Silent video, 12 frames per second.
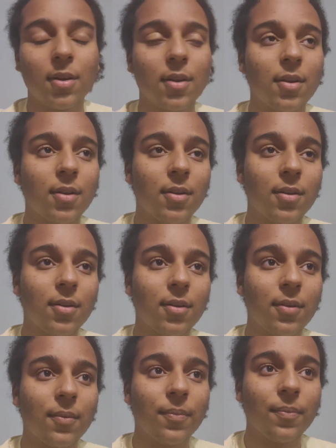
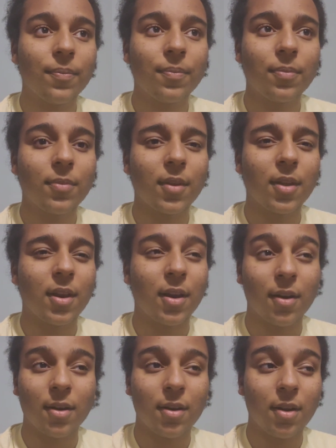and
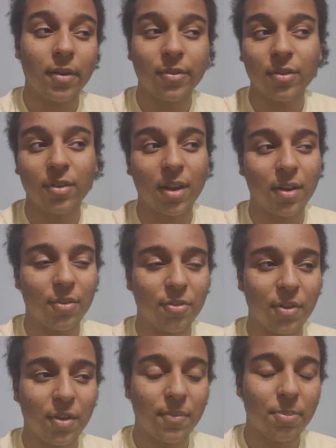it all just kind of
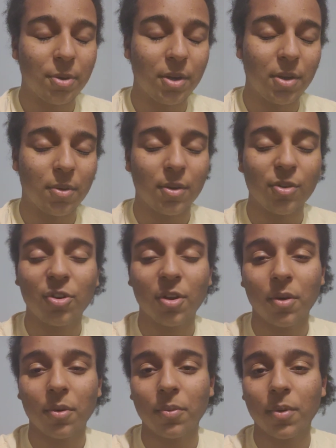felt pretty
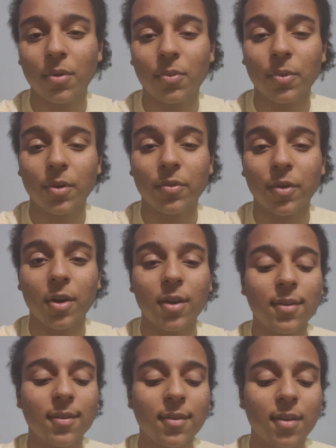cringy on one of our
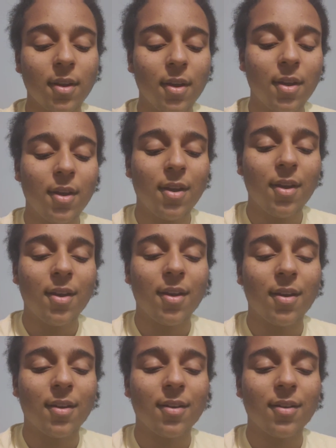ends.
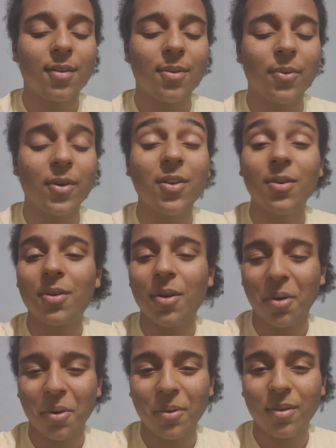And what do you
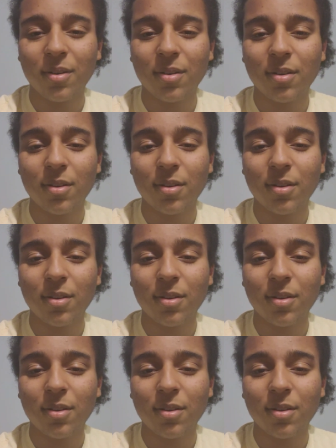know?